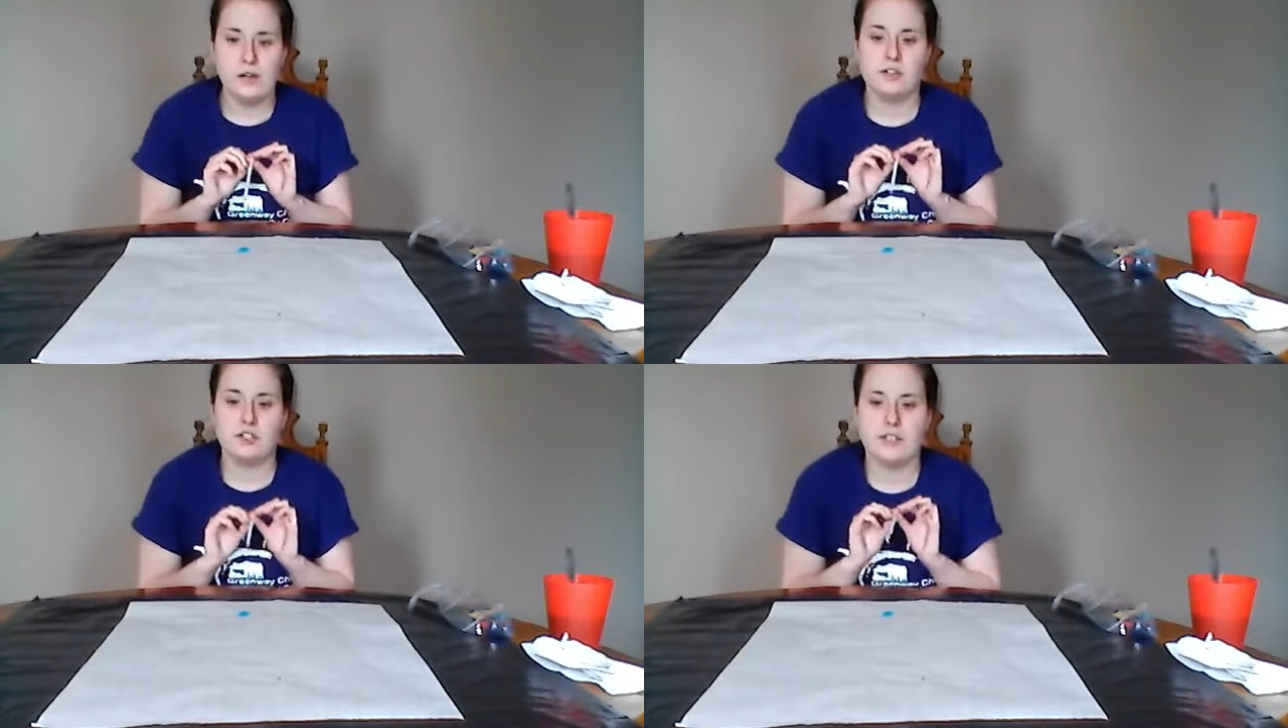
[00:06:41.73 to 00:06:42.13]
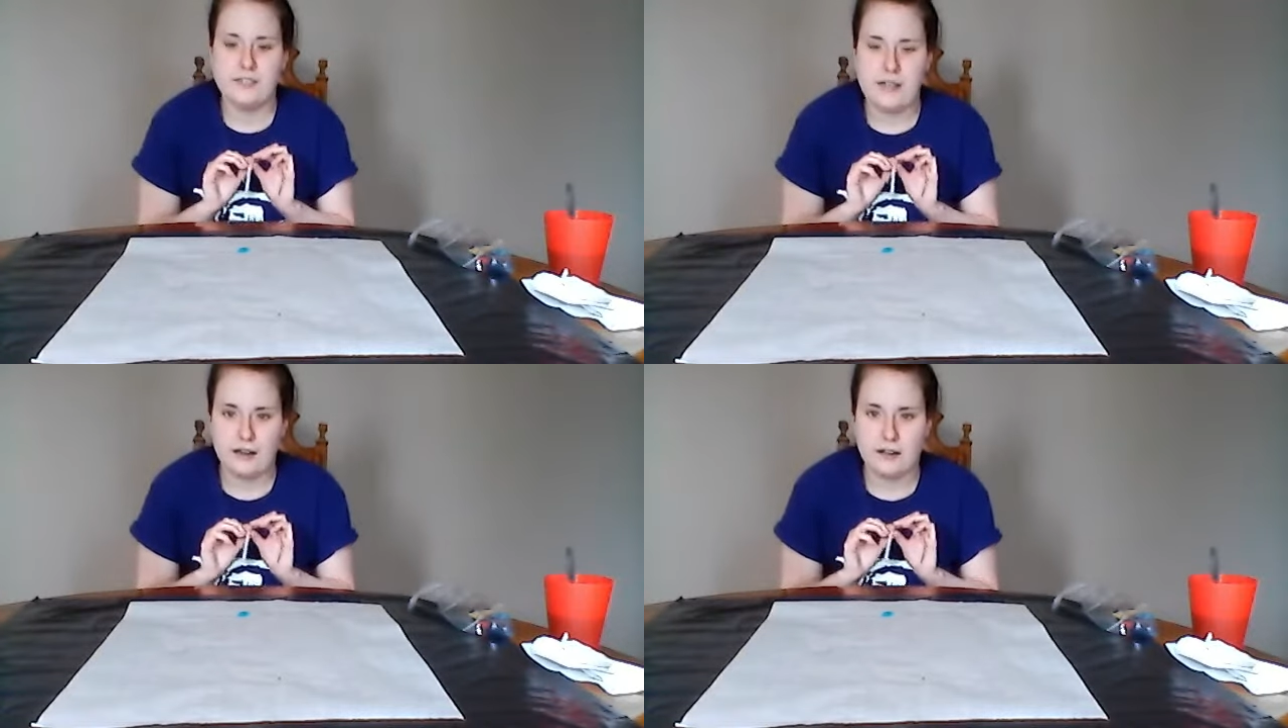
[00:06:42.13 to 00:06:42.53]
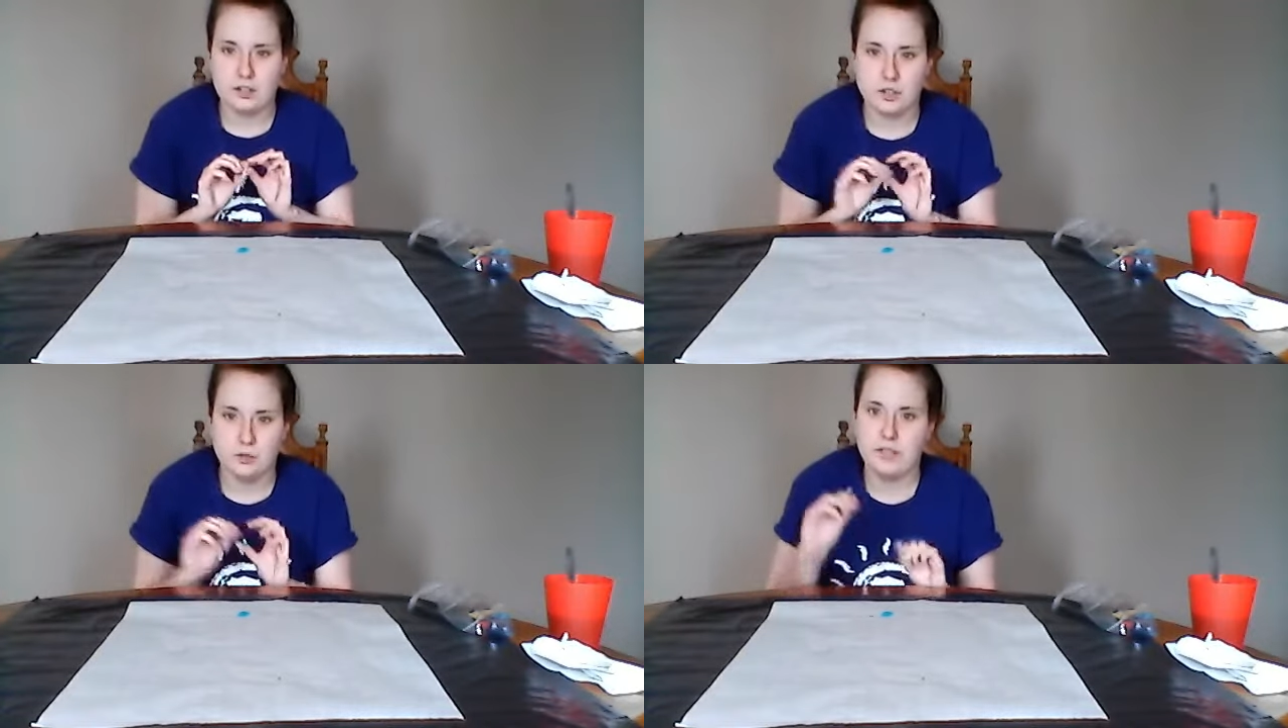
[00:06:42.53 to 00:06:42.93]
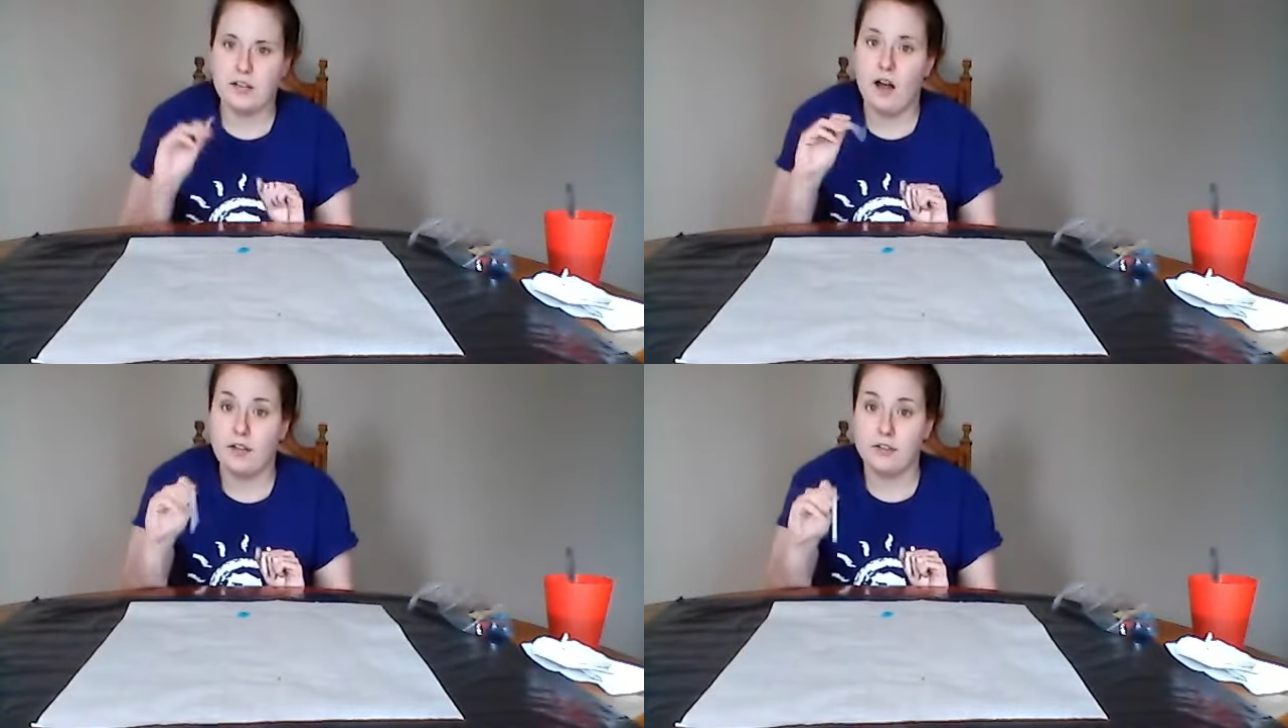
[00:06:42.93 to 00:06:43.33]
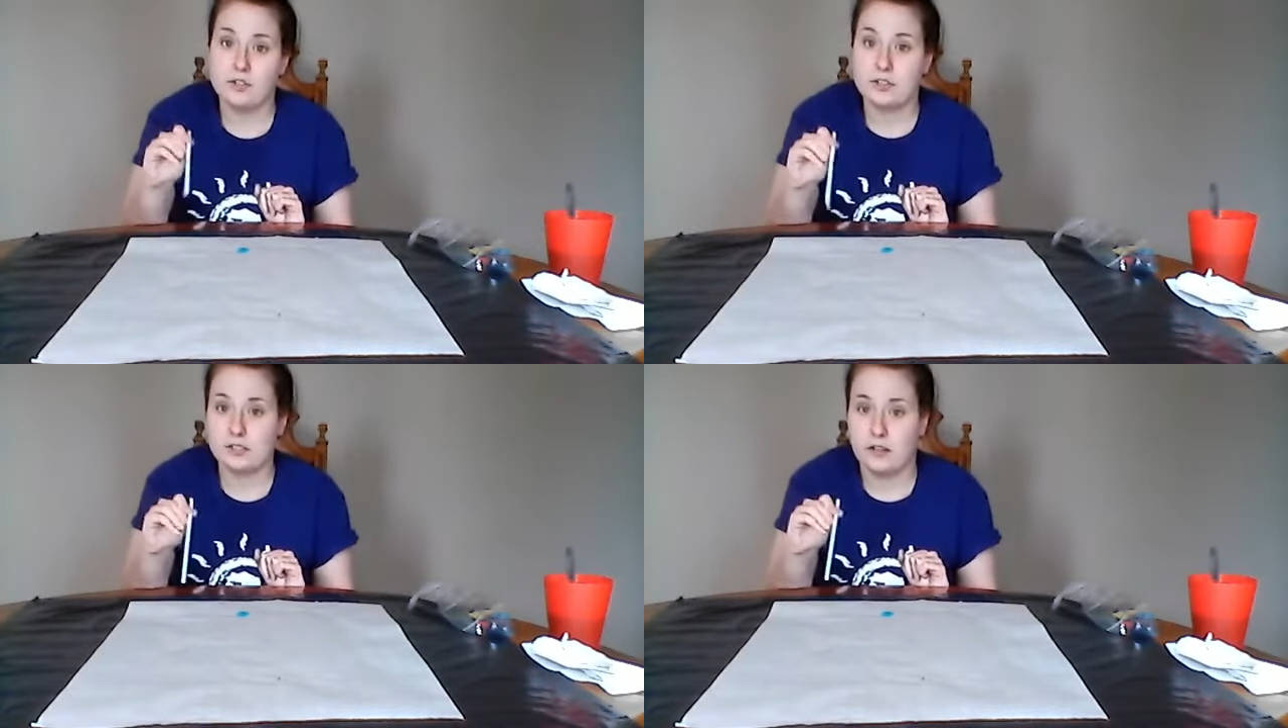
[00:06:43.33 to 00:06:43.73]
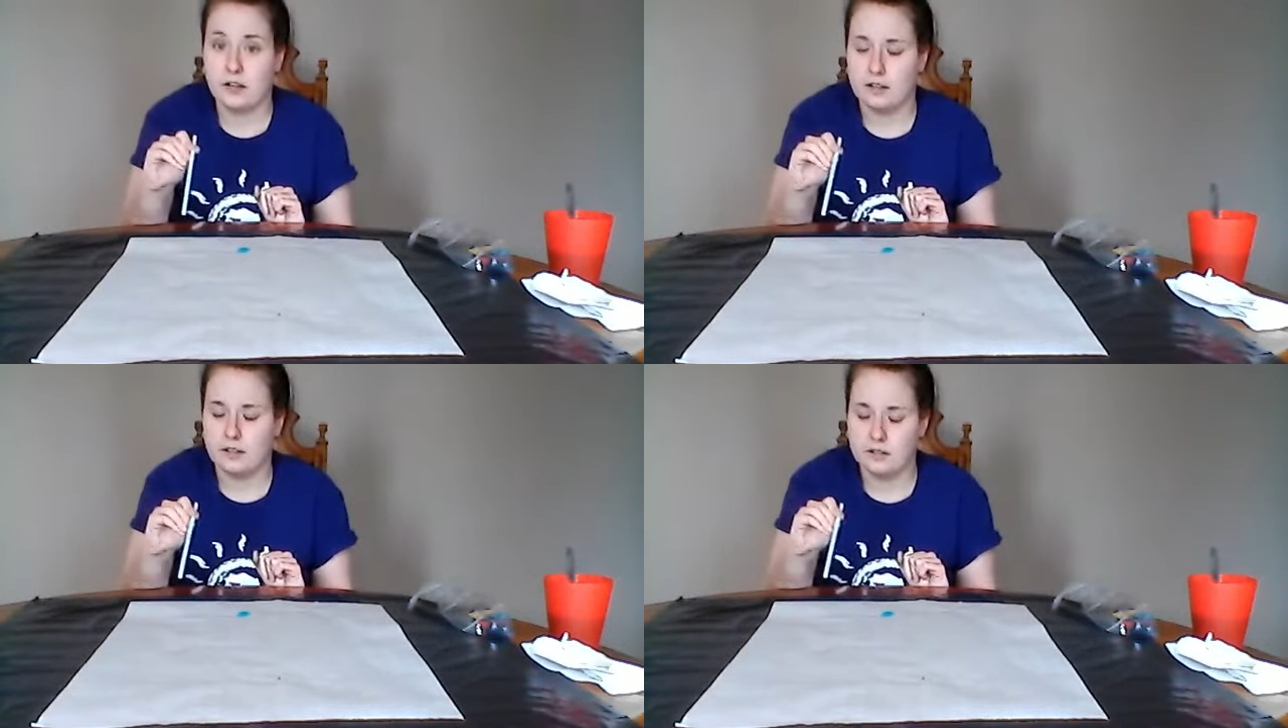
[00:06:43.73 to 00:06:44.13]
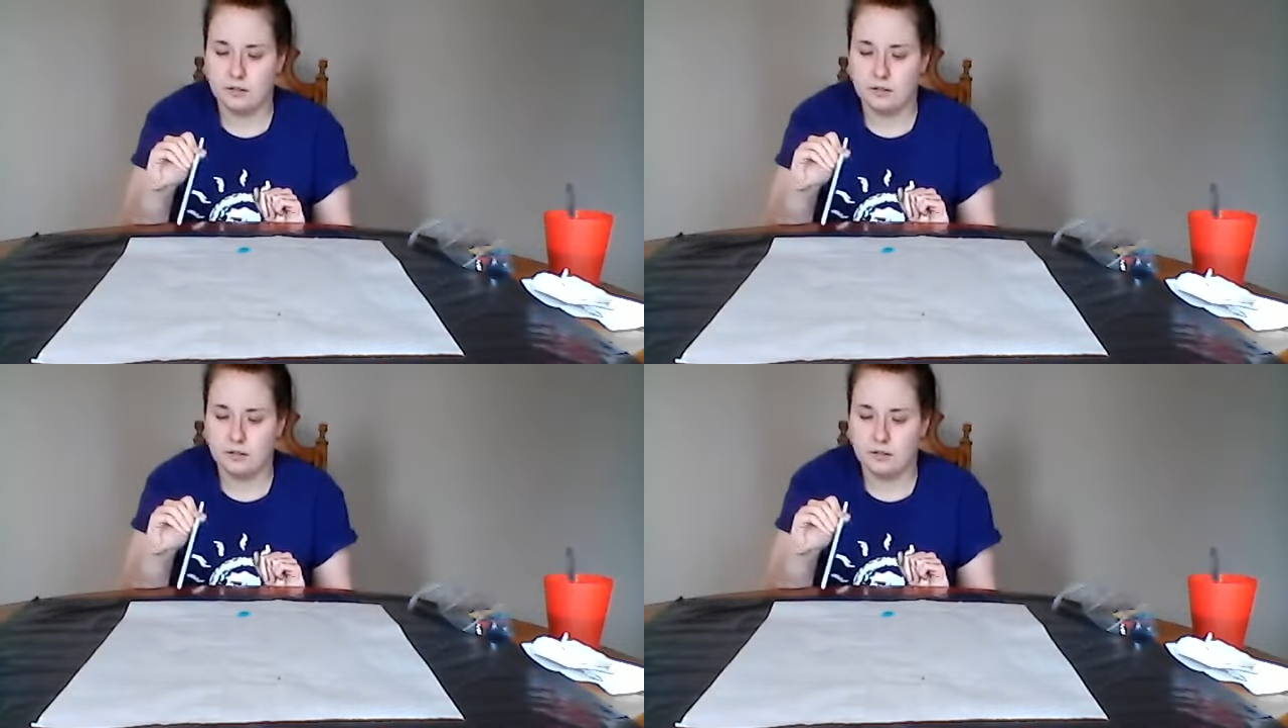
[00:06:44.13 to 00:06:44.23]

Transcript: to get it to the other side.